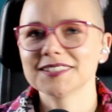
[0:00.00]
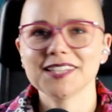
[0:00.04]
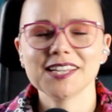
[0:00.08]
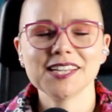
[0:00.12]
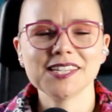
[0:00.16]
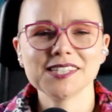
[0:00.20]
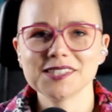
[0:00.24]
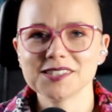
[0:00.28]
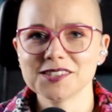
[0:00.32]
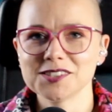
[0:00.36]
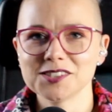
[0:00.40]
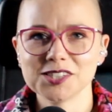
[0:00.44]

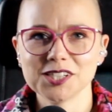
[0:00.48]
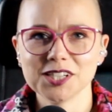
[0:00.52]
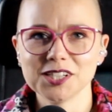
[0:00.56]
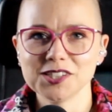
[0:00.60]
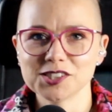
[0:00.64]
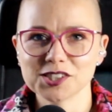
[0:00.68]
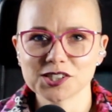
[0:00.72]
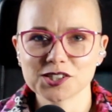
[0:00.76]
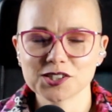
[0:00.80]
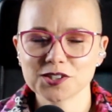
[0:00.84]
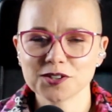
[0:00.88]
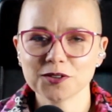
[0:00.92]
Isn't she
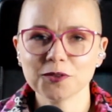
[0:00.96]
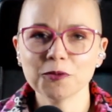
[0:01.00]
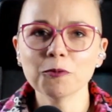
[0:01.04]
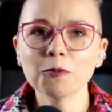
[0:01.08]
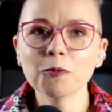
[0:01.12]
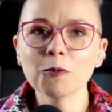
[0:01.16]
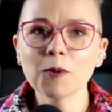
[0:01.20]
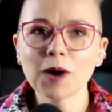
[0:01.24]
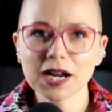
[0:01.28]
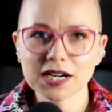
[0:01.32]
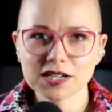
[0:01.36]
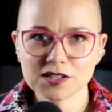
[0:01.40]
just
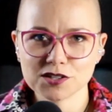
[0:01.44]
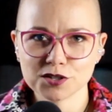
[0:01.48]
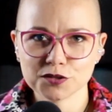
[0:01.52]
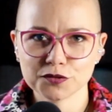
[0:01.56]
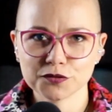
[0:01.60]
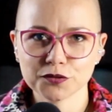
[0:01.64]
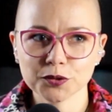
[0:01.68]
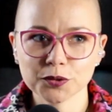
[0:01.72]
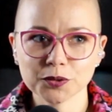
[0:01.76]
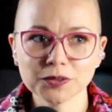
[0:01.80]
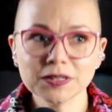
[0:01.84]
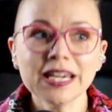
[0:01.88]

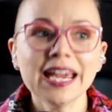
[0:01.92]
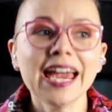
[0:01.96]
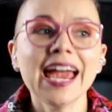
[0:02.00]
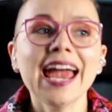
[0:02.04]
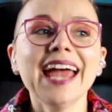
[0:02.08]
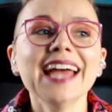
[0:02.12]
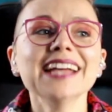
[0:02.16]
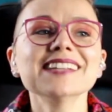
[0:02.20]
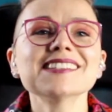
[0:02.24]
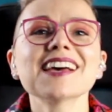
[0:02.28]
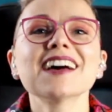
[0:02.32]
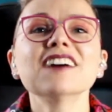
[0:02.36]
wonderful?
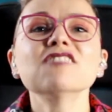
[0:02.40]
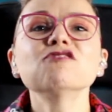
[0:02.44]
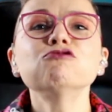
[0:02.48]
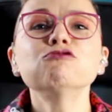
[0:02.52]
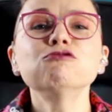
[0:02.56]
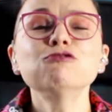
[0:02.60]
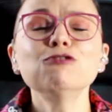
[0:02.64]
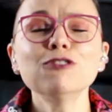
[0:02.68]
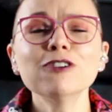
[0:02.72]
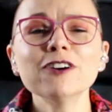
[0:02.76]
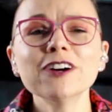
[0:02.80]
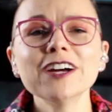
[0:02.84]
It's a
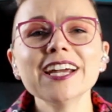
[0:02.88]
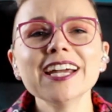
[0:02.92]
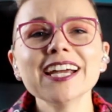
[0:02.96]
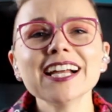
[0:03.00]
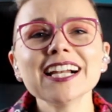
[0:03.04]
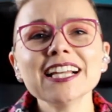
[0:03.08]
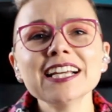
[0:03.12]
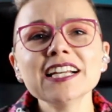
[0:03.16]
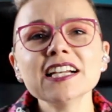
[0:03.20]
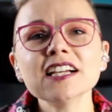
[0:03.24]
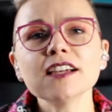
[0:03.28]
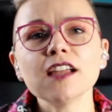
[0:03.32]

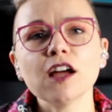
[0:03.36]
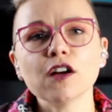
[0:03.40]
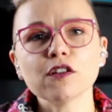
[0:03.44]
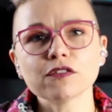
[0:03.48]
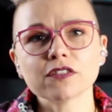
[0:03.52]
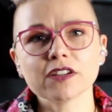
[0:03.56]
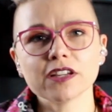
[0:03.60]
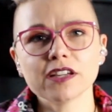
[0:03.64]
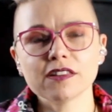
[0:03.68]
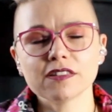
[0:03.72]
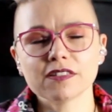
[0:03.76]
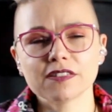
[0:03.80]
really
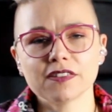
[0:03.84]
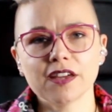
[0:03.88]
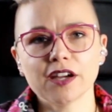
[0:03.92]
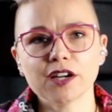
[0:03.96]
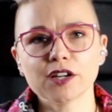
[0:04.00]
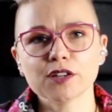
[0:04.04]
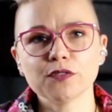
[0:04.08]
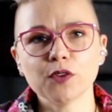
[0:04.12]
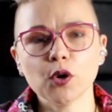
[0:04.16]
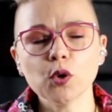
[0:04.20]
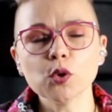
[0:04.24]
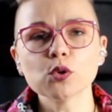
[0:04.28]
lovely
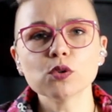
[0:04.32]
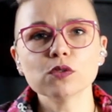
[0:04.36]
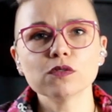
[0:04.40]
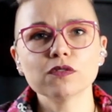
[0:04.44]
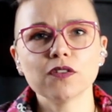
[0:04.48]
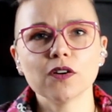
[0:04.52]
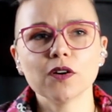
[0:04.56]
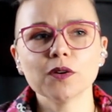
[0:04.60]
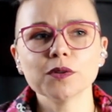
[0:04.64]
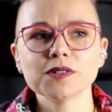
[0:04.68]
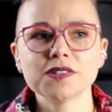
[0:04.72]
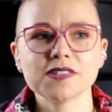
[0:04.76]
thick vocal
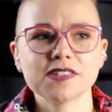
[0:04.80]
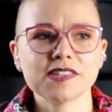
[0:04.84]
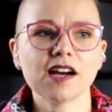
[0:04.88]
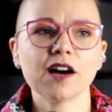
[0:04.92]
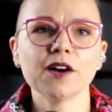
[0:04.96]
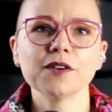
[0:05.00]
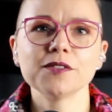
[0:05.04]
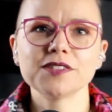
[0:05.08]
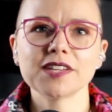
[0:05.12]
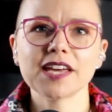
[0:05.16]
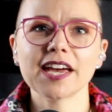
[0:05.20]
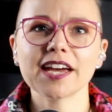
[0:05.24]
fold
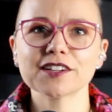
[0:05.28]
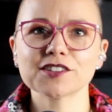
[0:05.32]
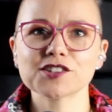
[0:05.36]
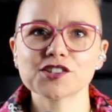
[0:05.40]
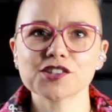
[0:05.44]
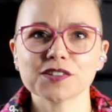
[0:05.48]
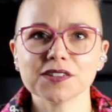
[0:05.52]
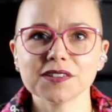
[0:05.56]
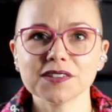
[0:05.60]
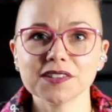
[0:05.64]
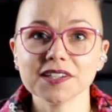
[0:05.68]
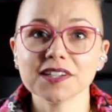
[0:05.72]
sound,
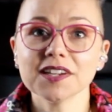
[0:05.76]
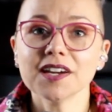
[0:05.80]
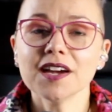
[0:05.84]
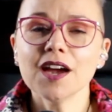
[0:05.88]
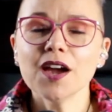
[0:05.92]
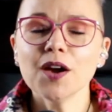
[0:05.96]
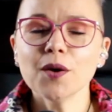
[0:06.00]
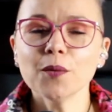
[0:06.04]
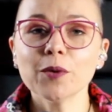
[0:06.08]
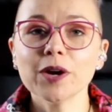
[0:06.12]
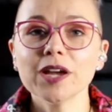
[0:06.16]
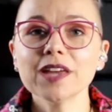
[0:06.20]
actually,
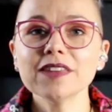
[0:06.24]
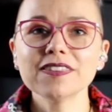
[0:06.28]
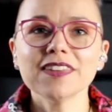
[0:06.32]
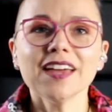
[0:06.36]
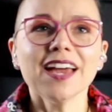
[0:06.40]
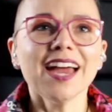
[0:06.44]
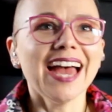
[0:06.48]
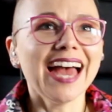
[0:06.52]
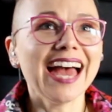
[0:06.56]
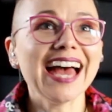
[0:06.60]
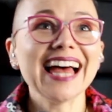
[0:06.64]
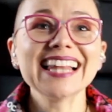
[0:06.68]
with
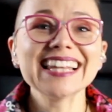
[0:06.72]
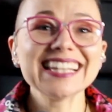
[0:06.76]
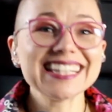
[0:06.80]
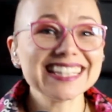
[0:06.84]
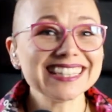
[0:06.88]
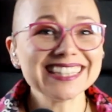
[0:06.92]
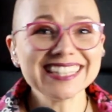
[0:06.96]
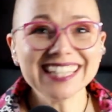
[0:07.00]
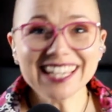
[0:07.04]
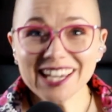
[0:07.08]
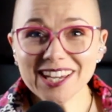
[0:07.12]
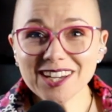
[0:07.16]
a
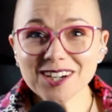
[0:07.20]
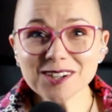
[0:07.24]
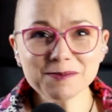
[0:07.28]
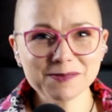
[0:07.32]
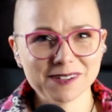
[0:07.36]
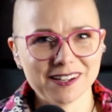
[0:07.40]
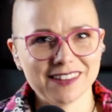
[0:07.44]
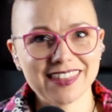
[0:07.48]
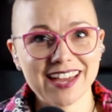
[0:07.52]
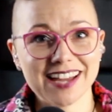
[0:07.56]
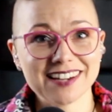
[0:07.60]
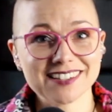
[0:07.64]
little
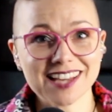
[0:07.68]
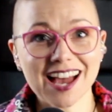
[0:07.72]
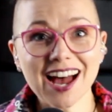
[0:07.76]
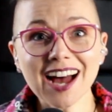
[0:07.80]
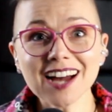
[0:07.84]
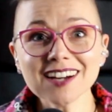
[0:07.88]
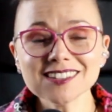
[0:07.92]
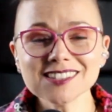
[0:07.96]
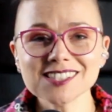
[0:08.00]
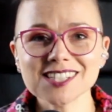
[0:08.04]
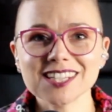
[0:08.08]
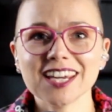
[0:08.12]
bit of that
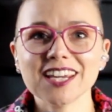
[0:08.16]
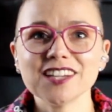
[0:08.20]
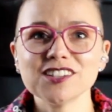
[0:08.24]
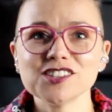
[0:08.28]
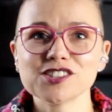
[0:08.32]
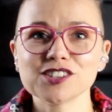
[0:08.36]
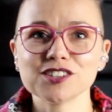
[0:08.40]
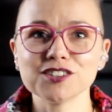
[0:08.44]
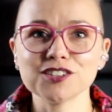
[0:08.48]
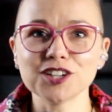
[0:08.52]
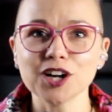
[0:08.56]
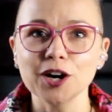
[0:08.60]
tongue
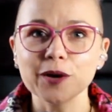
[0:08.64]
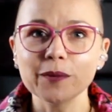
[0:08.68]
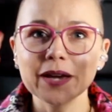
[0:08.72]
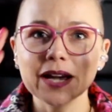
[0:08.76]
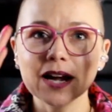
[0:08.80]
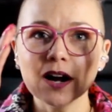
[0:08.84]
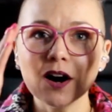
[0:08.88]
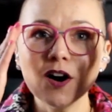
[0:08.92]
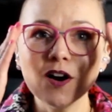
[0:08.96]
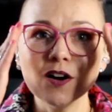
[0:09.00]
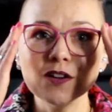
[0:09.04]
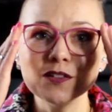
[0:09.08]
tension
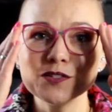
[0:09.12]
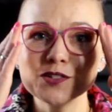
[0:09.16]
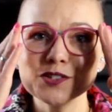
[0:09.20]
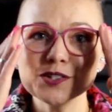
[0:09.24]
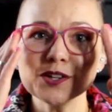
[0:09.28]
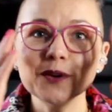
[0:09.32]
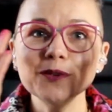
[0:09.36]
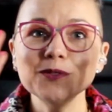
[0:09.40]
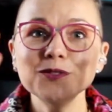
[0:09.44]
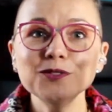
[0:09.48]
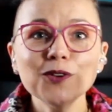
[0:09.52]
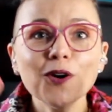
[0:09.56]
going on.
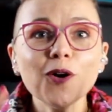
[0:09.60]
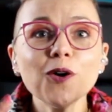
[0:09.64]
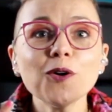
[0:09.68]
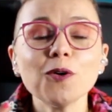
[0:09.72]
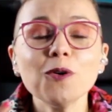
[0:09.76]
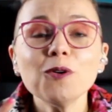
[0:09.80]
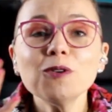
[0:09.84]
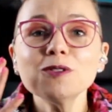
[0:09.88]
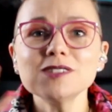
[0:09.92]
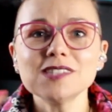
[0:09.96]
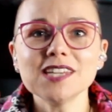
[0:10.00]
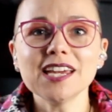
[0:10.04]
So not
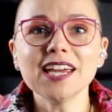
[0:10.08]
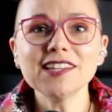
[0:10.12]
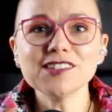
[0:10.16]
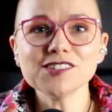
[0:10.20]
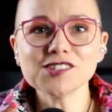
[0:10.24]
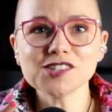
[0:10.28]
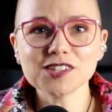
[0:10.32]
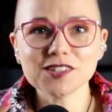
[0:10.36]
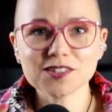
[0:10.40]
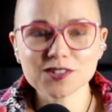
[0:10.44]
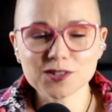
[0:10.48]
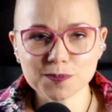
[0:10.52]
all
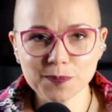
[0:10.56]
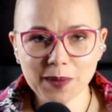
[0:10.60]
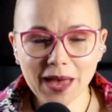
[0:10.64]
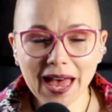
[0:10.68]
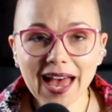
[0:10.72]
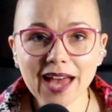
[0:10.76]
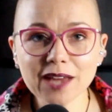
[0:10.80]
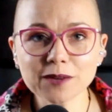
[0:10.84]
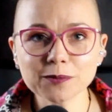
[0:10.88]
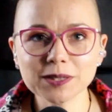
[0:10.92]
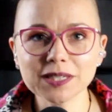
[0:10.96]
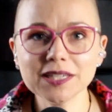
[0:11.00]
tension is
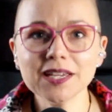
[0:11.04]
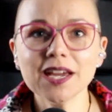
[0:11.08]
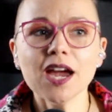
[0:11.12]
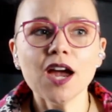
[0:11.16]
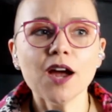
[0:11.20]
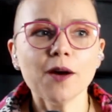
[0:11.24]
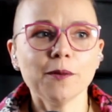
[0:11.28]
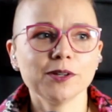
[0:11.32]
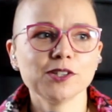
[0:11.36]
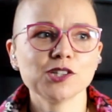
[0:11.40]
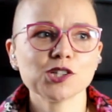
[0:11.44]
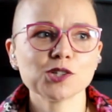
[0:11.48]
bad. We
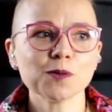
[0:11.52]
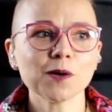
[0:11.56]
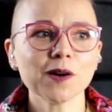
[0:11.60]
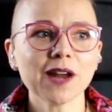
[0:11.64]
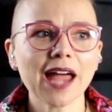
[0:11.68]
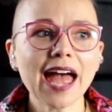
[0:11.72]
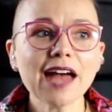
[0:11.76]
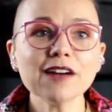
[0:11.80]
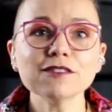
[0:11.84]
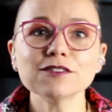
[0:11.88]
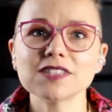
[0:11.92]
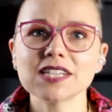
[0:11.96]
just want
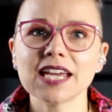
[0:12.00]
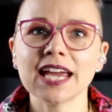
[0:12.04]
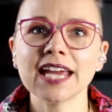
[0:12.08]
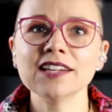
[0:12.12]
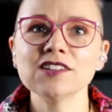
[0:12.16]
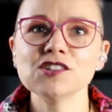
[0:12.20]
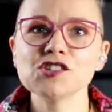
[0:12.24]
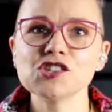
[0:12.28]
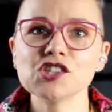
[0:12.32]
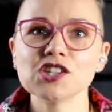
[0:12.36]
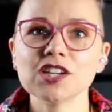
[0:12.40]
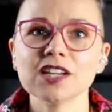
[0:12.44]
to have
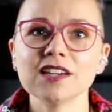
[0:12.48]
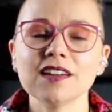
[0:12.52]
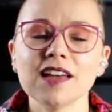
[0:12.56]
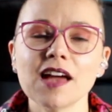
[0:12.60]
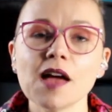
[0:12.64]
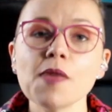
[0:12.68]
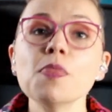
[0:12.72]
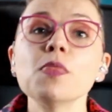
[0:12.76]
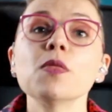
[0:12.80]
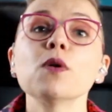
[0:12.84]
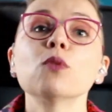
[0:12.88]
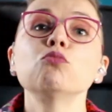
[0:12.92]
tension
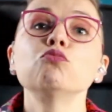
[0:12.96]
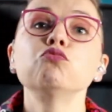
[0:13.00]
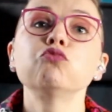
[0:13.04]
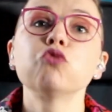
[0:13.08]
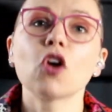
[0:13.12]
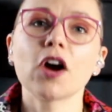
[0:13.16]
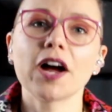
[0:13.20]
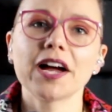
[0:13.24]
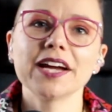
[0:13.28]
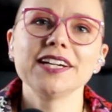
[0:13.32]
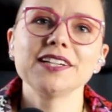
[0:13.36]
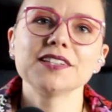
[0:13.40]
in the
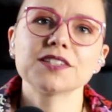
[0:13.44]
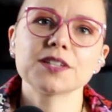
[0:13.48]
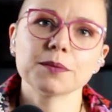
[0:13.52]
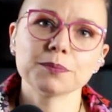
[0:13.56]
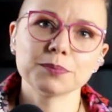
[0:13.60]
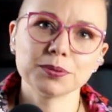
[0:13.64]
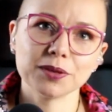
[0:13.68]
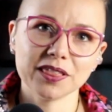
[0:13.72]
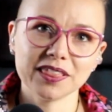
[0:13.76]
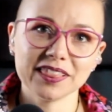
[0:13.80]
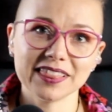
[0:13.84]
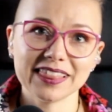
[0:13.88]
right
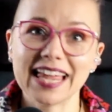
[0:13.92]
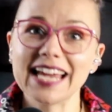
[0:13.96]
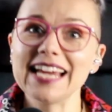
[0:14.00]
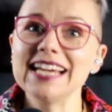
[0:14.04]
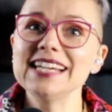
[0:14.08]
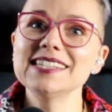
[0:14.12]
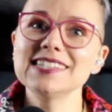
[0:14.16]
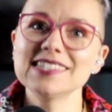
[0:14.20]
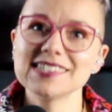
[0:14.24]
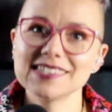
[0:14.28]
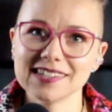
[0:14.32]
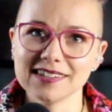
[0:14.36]

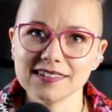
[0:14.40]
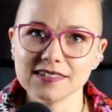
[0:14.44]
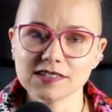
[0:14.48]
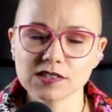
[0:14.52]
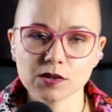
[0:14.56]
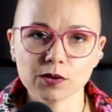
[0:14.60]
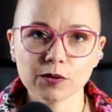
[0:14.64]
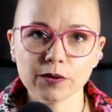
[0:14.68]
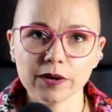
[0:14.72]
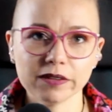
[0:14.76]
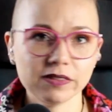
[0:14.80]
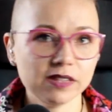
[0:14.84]
places
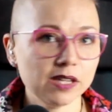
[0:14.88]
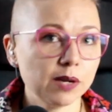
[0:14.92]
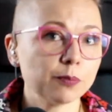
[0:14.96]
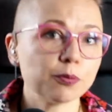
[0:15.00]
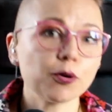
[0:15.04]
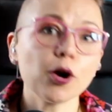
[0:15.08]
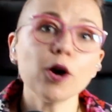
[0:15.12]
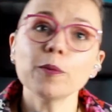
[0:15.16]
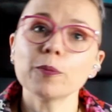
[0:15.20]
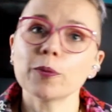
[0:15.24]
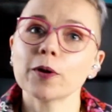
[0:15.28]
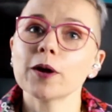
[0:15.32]
or in the
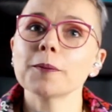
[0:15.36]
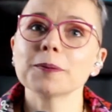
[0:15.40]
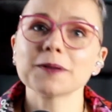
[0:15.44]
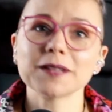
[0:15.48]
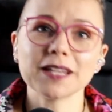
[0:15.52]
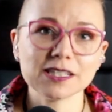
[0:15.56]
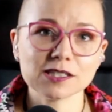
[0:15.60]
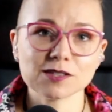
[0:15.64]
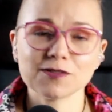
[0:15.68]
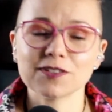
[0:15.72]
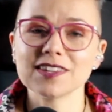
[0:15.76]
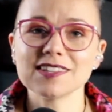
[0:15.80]
appropriate
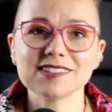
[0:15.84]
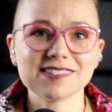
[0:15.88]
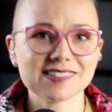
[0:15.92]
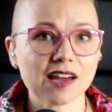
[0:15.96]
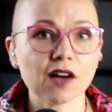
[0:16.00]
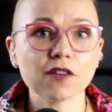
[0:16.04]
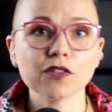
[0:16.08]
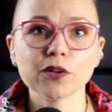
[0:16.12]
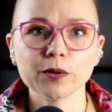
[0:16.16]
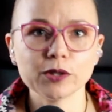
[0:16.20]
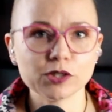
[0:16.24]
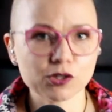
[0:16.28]
place for the
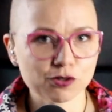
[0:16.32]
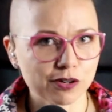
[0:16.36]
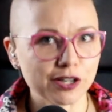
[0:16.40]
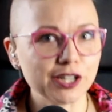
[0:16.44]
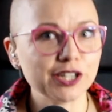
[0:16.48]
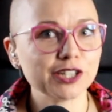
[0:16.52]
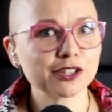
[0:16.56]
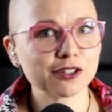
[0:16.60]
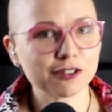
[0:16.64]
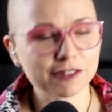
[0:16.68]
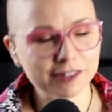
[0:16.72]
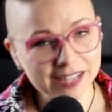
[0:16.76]
sound that we're trying
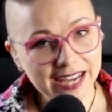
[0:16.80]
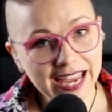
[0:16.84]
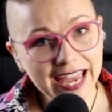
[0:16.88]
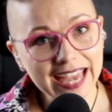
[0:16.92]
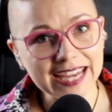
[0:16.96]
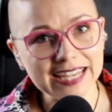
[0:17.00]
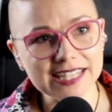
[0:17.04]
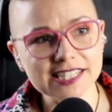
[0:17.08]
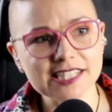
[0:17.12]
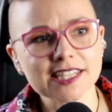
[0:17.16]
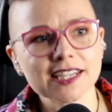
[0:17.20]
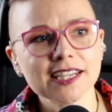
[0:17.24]
to
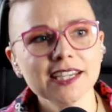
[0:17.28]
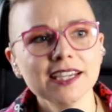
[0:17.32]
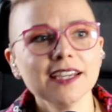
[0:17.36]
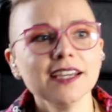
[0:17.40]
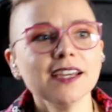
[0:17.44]
create.